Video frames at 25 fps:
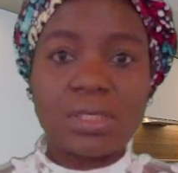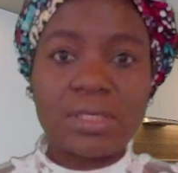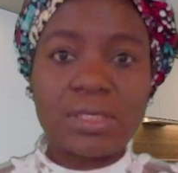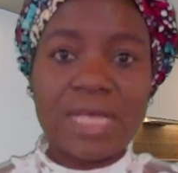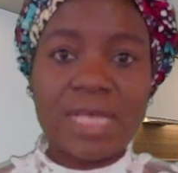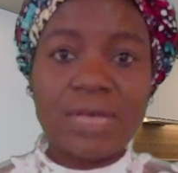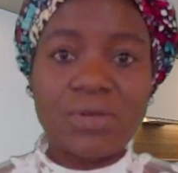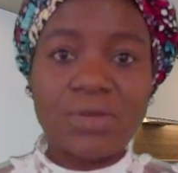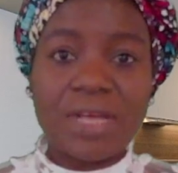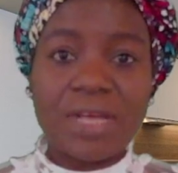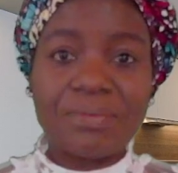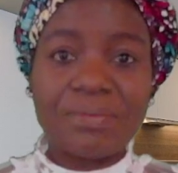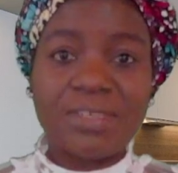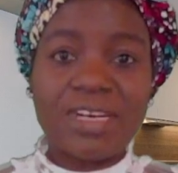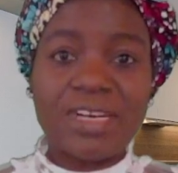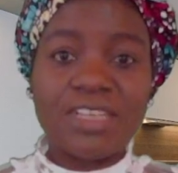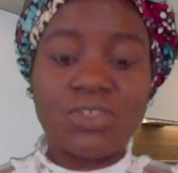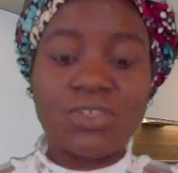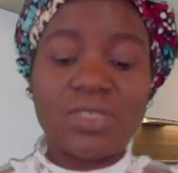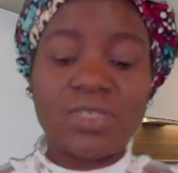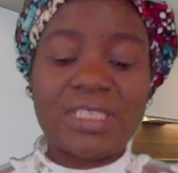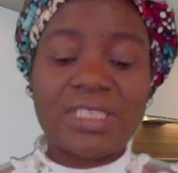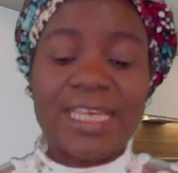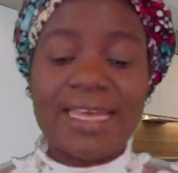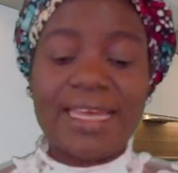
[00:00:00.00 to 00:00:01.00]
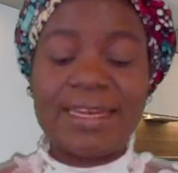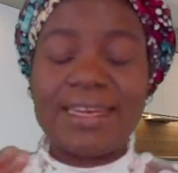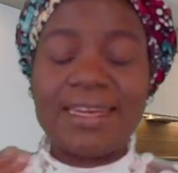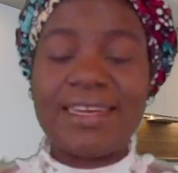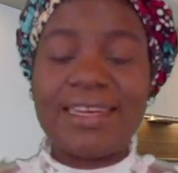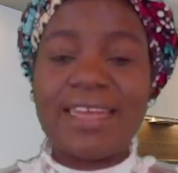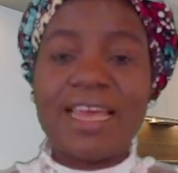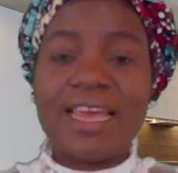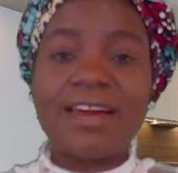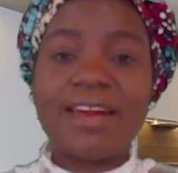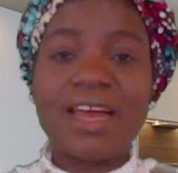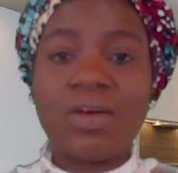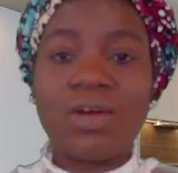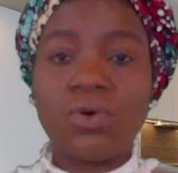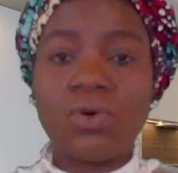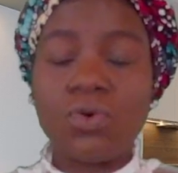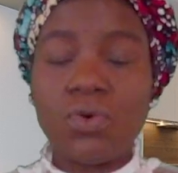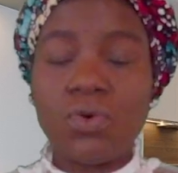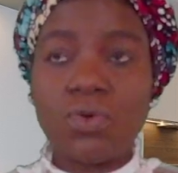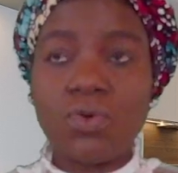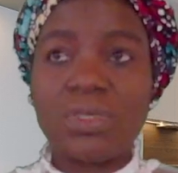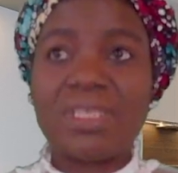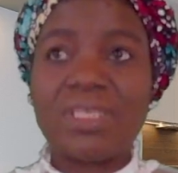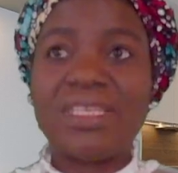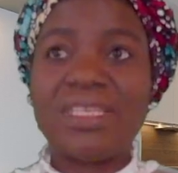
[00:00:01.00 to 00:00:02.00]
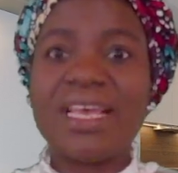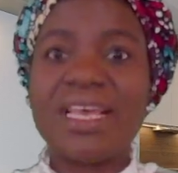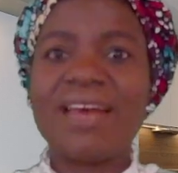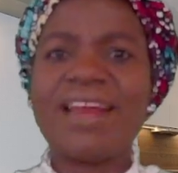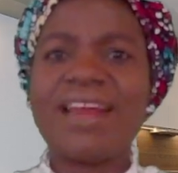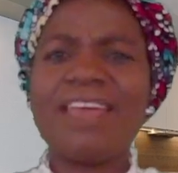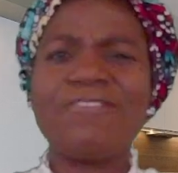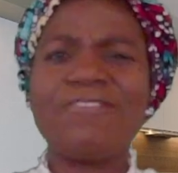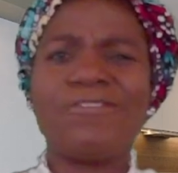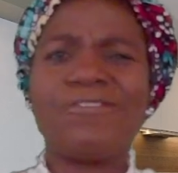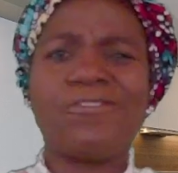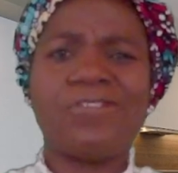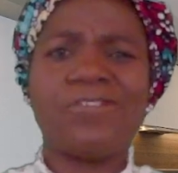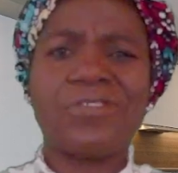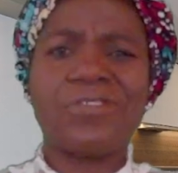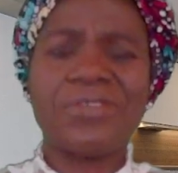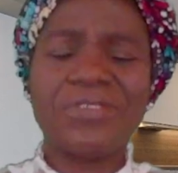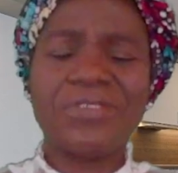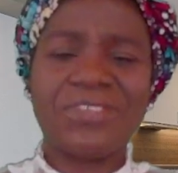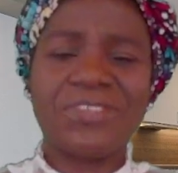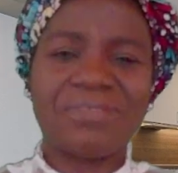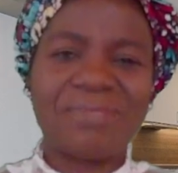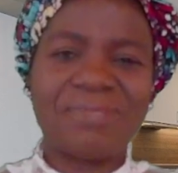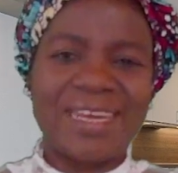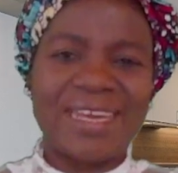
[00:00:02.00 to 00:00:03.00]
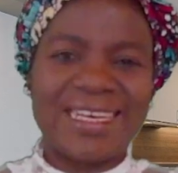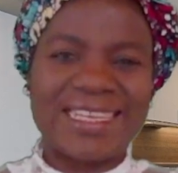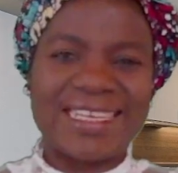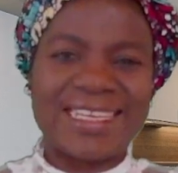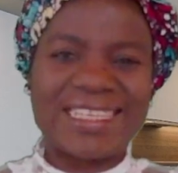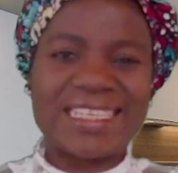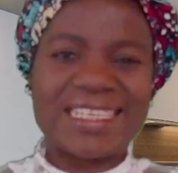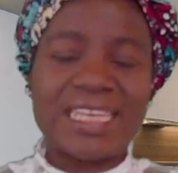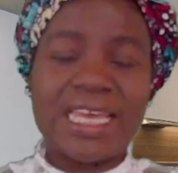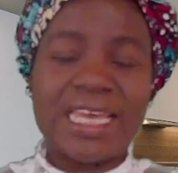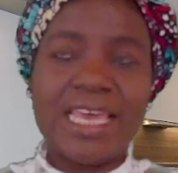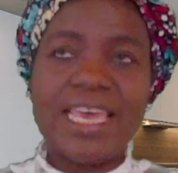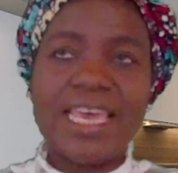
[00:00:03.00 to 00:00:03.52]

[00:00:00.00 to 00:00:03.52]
That's what I'm trying to say. There are rules. There are enforcement.